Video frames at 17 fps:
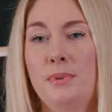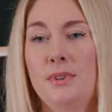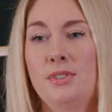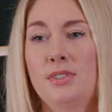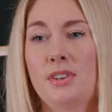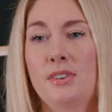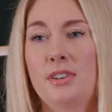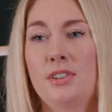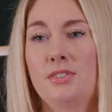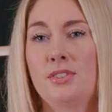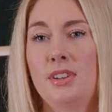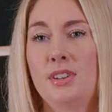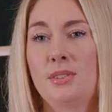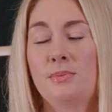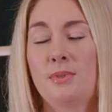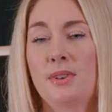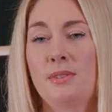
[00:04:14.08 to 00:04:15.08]
Podiatry
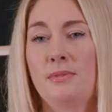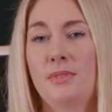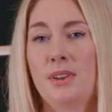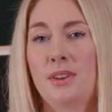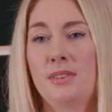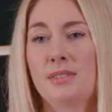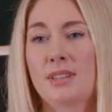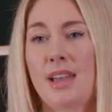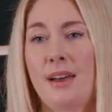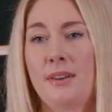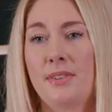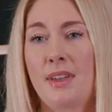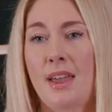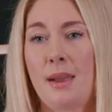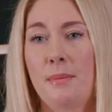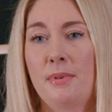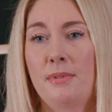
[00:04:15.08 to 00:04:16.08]
is one of those
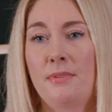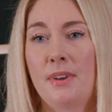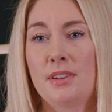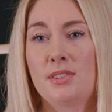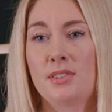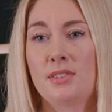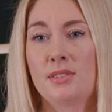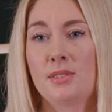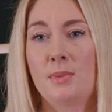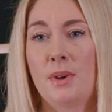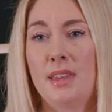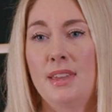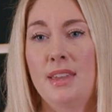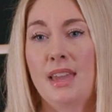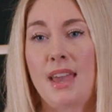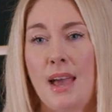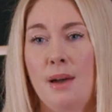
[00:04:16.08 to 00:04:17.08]
healthcare professions where
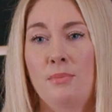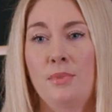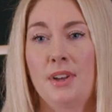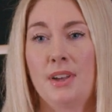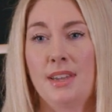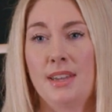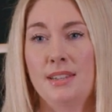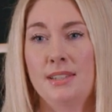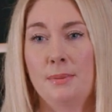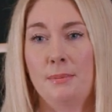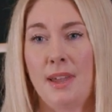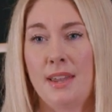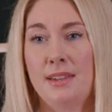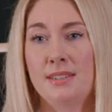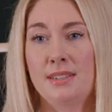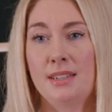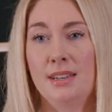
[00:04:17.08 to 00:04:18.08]
you can work
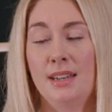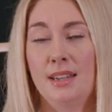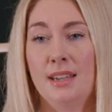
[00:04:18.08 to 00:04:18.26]
independently